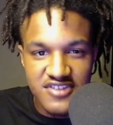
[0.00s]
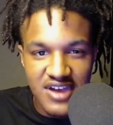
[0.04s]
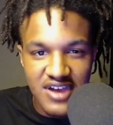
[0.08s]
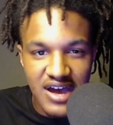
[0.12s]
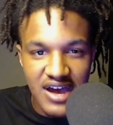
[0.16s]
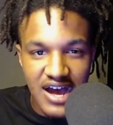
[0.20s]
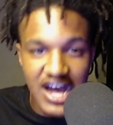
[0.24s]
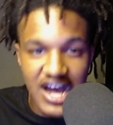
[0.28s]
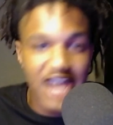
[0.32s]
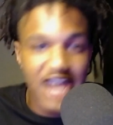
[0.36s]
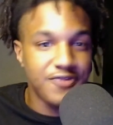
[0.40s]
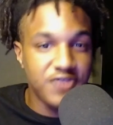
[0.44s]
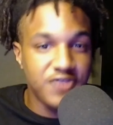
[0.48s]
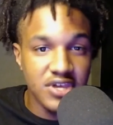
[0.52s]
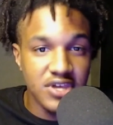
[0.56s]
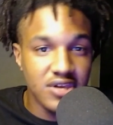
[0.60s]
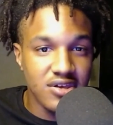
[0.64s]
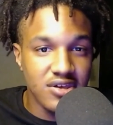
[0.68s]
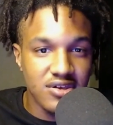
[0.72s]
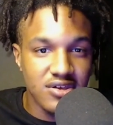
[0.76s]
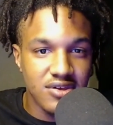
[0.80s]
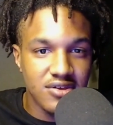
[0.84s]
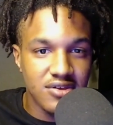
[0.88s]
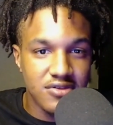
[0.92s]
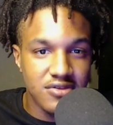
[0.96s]
I think
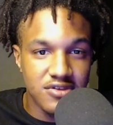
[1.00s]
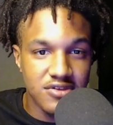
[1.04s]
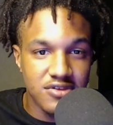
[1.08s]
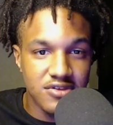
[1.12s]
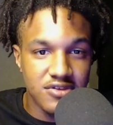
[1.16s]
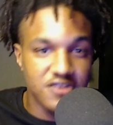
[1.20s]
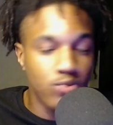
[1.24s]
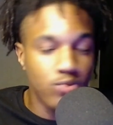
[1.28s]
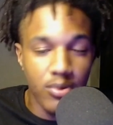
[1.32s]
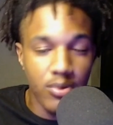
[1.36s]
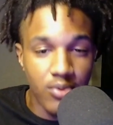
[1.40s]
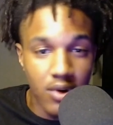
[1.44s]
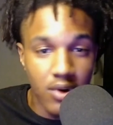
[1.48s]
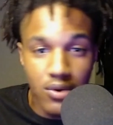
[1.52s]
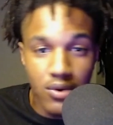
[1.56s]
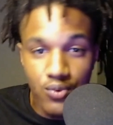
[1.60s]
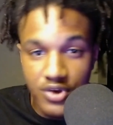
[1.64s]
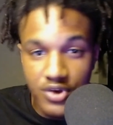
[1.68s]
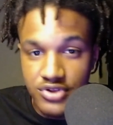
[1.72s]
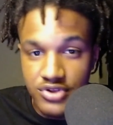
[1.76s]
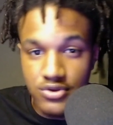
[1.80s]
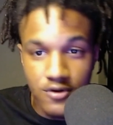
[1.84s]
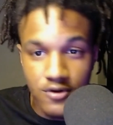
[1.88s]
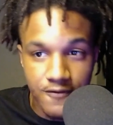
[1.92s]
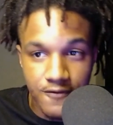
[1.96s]
the Super Bowl
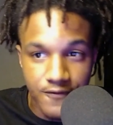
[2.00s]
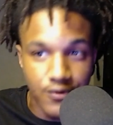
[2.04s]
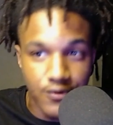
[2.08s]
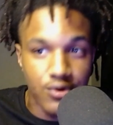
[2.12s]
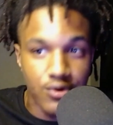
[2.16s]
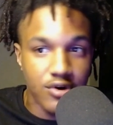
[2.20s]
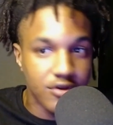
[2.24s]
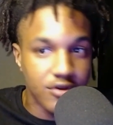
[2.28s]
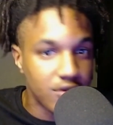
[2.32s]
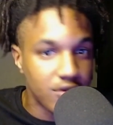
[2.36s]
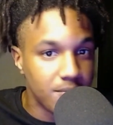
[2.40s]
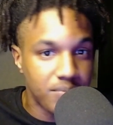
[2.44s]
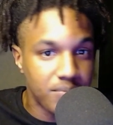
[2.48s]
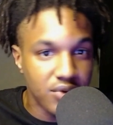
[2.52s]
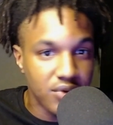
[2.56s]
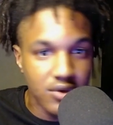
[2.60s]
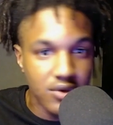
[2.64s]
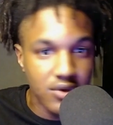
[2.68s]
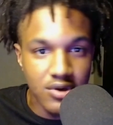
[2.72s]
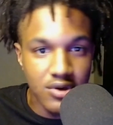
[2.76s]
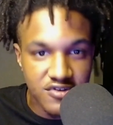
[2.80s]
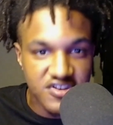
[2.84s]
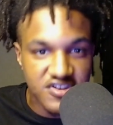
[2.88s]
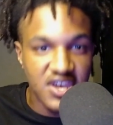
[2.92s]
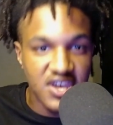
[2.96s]
window for the
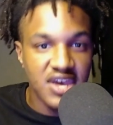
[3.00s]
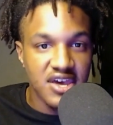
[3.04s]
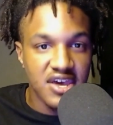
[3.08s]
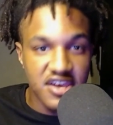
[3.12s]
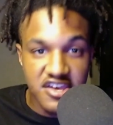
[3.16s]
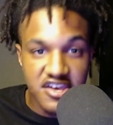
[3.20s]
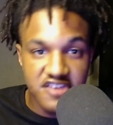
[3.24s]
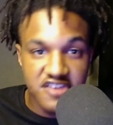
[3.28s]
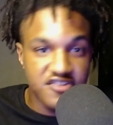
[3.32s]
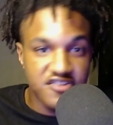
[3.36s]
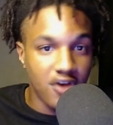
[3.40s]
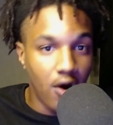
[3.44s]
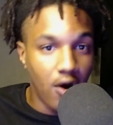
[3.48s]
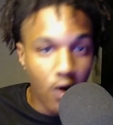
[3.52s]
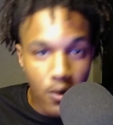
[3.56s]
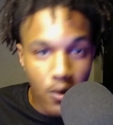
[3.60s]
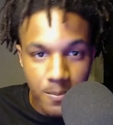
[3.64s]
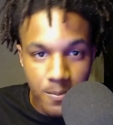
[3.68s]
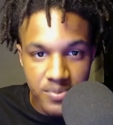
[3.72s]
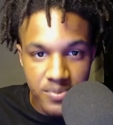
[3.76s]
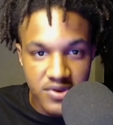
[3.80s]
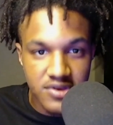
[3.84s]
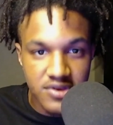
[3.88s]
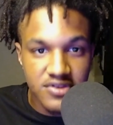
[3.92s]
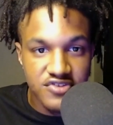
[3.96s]
Bills is
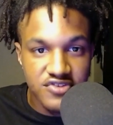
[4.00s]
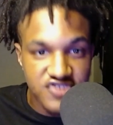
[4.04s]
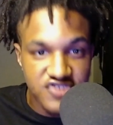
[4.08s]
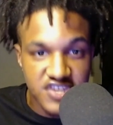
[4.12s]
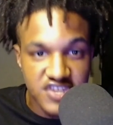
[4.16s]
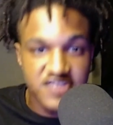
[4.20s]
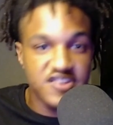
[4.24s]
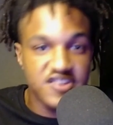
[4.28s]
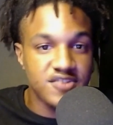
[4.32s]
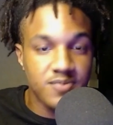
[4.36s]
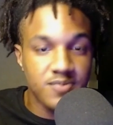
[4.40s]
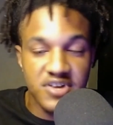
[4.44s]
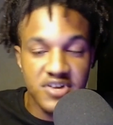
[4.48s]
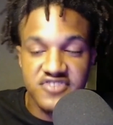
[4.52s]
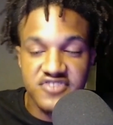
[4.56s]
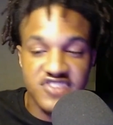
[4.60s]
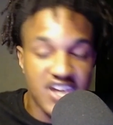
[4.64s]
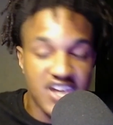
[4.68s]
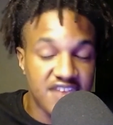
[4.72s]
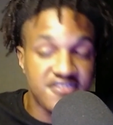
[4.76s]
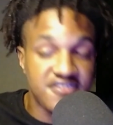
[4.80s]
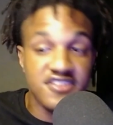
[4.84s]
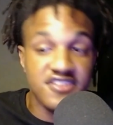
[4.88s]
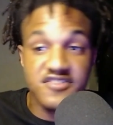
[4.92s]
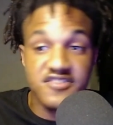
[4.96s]
open just as much as
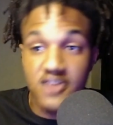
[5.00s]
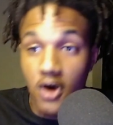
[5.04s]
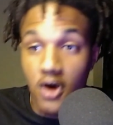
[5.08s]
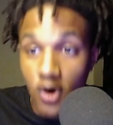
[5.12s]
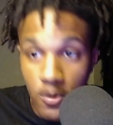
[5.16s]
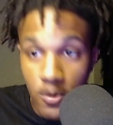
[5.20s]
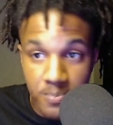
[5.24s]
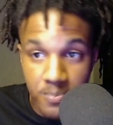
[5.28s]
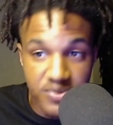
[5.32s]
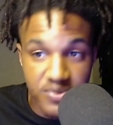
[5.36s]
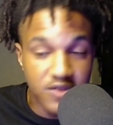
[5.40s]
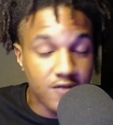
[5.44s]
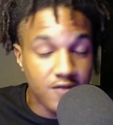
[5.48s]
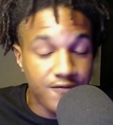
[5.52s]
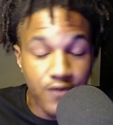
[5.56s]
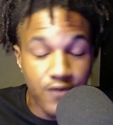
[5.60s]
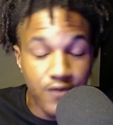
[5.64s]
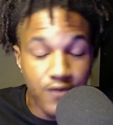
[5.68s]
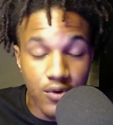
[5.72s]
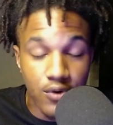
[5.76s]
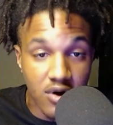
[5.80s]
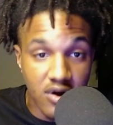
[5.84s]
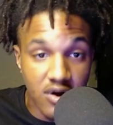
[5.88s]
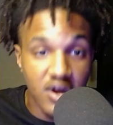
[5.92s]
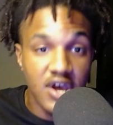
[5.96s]
it's open
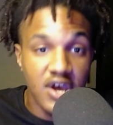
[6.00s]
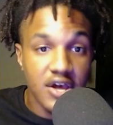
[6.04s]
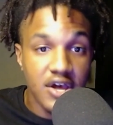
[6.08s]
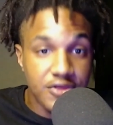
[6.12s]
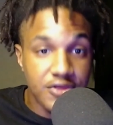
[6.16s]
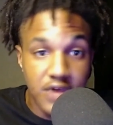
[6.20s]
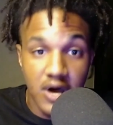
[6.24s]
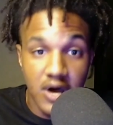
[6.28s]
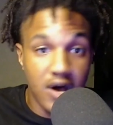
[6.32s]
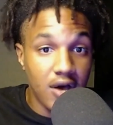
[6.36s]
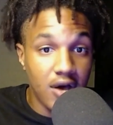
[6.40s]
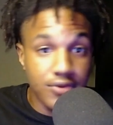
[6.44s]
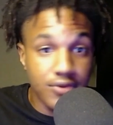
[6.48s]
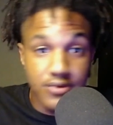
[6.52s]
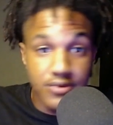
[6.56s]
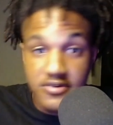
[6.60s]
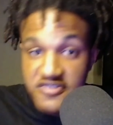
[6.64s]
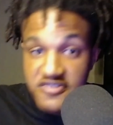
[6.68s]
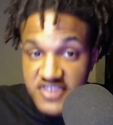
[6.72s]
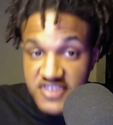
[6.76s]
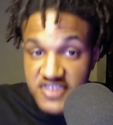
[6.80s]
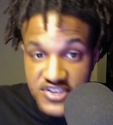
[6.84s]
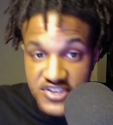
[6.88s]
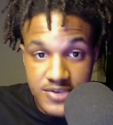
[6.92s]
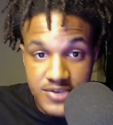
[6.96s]
for the other
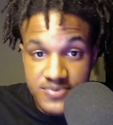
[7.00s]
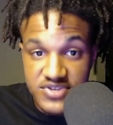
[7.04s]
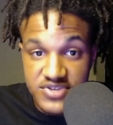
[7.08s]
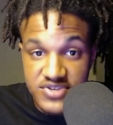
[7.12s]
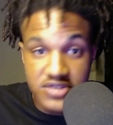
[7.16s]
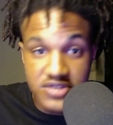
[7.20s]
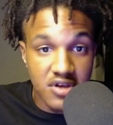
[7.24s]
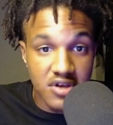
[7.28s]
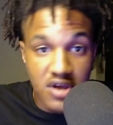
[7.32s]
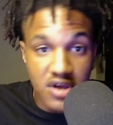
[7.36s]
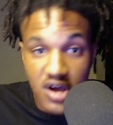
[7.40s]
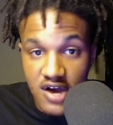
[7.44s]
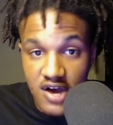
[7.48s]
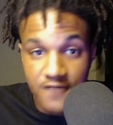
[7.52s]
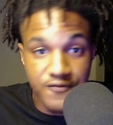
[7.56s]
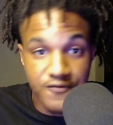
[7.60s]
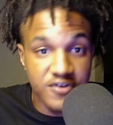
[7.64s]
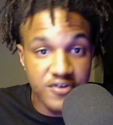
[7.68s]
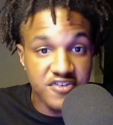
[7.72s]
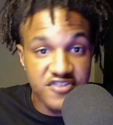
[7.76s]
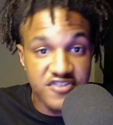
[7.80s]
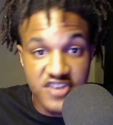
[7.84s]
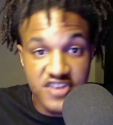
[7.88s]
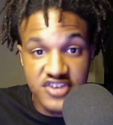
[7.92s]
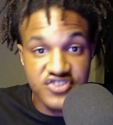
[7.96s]
teams in the conference,
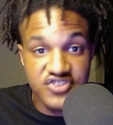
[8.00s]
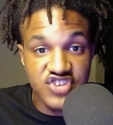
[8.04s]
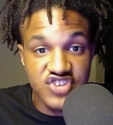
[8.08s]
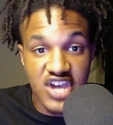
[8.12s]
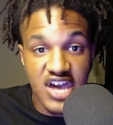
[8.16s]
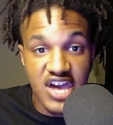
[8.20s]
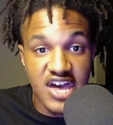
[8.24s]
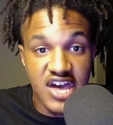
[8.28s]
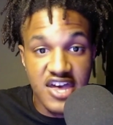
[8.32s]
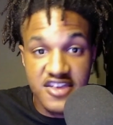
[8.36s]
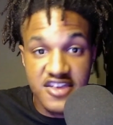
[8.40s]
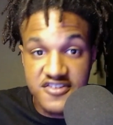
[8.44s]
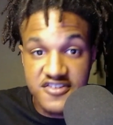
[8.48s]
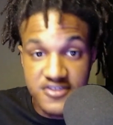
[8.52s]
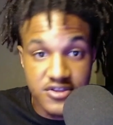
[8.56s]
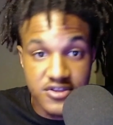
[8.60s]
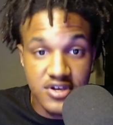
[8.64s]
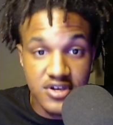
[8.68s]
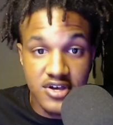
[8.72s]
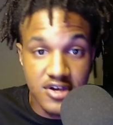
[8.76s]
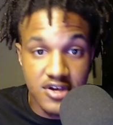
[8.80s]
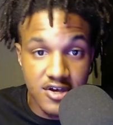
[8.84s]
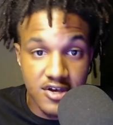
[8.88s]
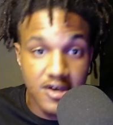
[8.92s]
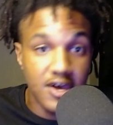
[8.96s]
such as
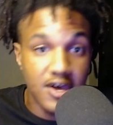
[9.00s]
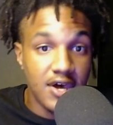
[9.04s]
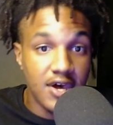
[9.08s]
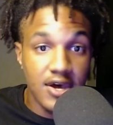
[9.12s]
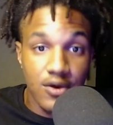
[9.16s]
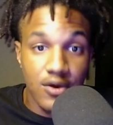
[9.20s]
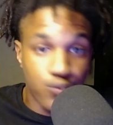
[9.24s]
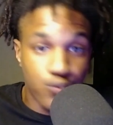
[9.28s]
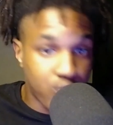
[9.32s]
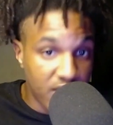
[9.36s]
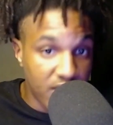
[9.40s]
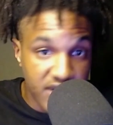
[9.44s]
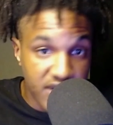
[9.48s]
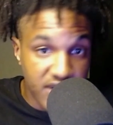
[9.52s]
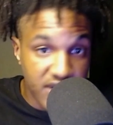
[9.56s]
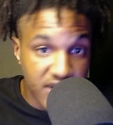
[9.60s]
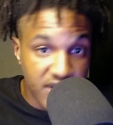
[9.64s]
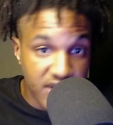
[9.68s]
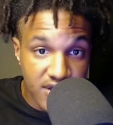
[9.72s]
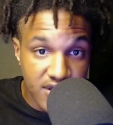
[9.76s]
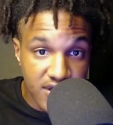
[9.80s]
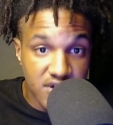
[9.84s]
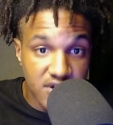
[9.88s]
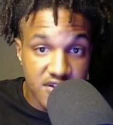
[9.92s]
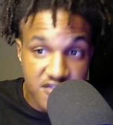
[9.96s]
the
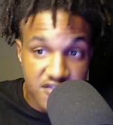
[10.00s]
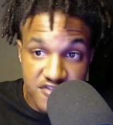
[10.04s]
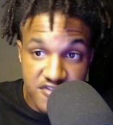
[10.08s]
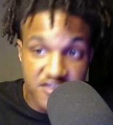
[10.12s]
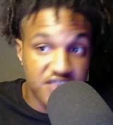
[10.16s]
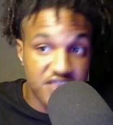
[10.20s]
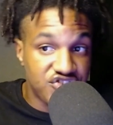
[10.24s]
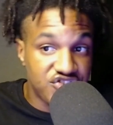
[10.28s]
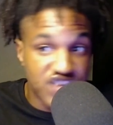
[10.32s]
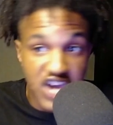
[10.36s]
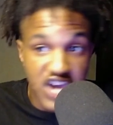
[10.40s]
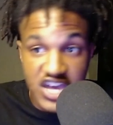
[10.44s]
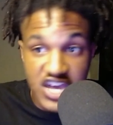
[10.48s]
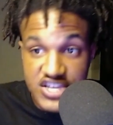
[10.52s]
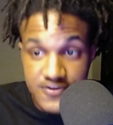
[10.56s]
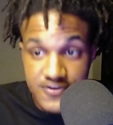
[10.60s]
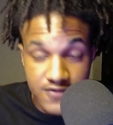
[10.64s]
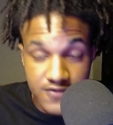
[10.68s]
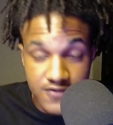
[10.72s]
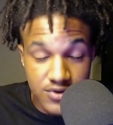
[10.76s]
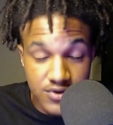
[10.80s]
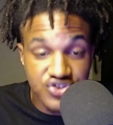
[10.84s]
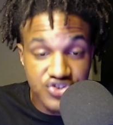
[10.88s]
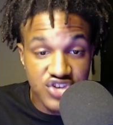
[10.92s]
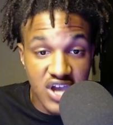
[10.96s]
Ravens, the Jacksonville
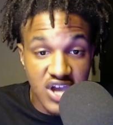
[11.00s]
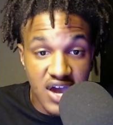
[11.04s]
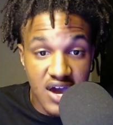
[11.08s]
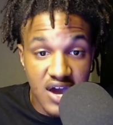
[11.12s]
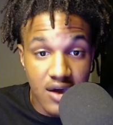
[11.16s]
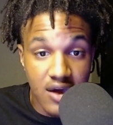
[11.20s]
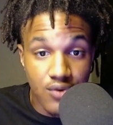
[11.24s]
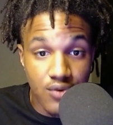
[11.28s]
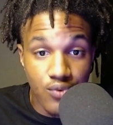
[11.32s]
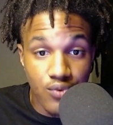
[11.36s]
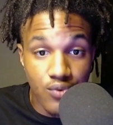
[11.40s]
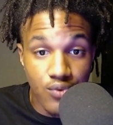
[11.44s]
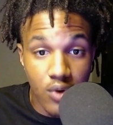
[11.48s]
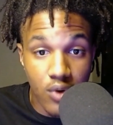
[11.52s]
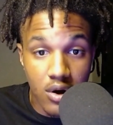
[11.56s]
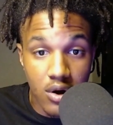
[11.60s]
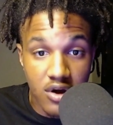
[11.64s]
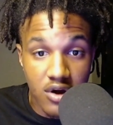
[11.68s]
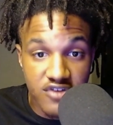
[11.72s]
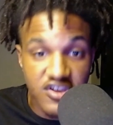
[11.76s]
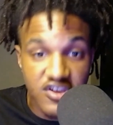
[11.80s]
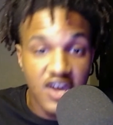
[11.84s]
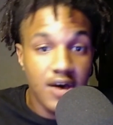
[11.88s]
Jaguars.